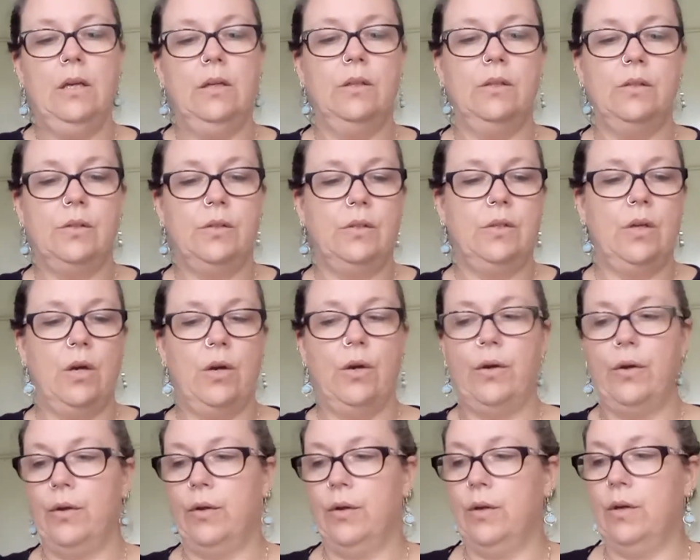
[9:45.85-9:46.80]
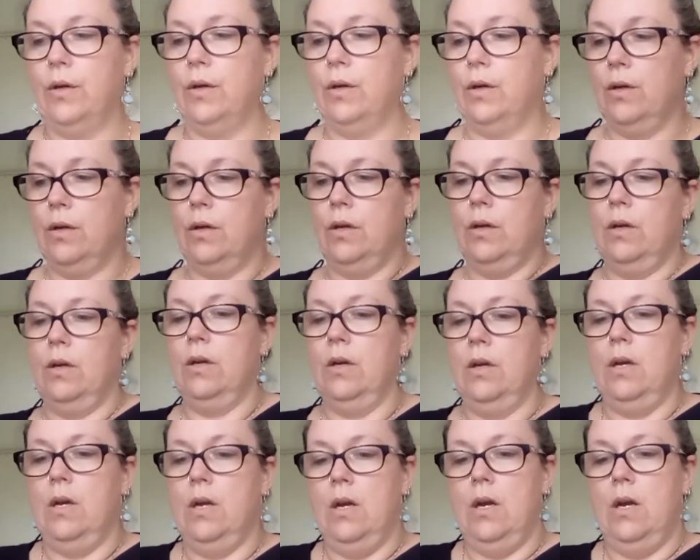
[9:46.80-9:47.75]
So
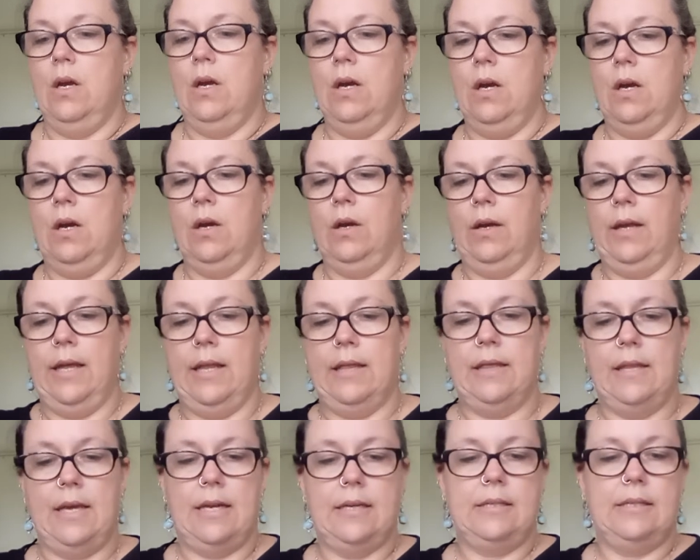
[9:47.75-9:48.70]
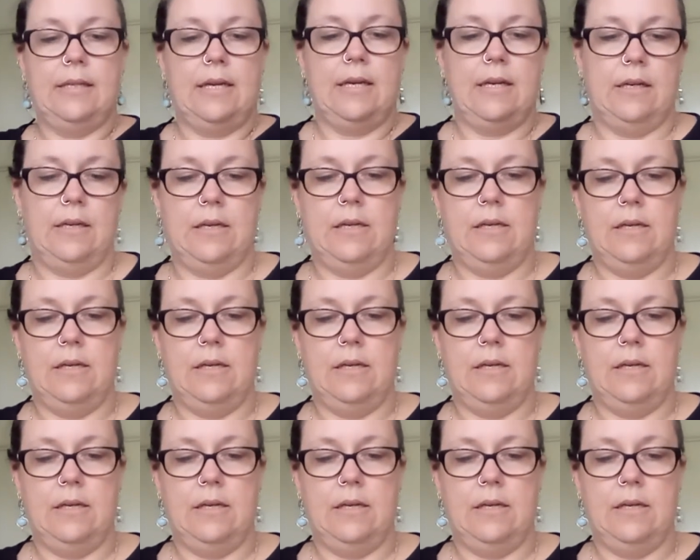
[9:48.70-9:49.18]
get that done.